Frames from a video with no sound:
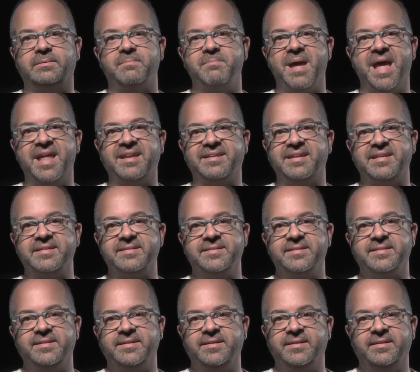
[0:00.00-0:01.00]

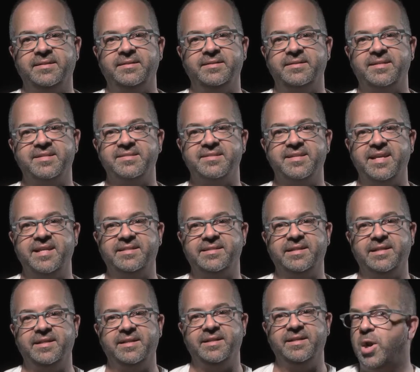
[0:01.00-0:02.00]
madness, doesn't it?
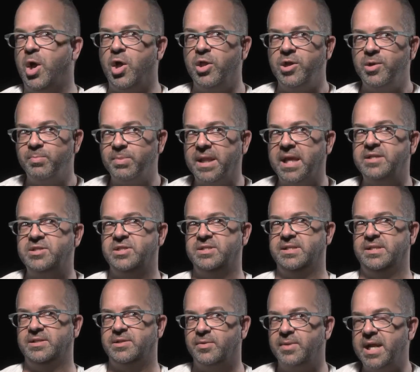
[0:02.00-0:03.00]
All your
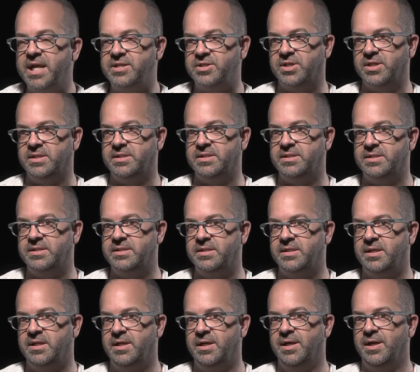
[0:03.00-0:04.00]
pledges and donations
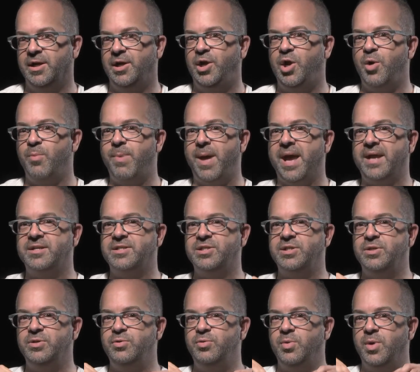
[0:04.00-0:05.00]
go back
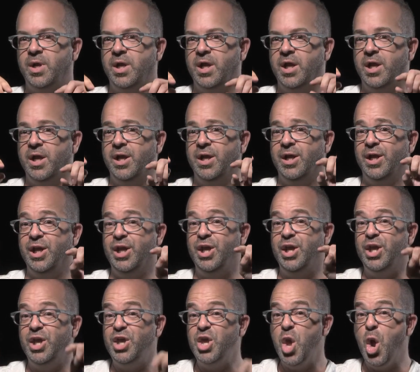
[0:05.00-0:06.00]
to
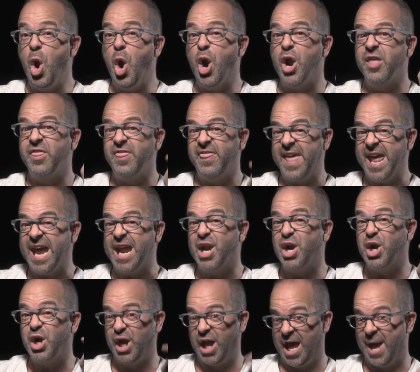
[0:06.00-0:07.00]
your
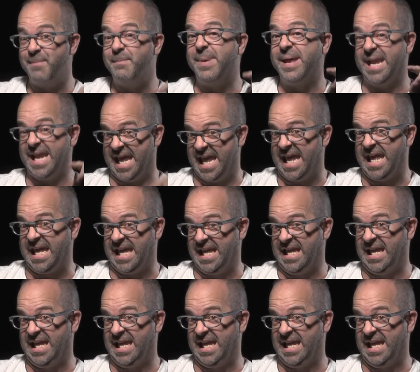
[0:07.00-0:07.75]
theater company.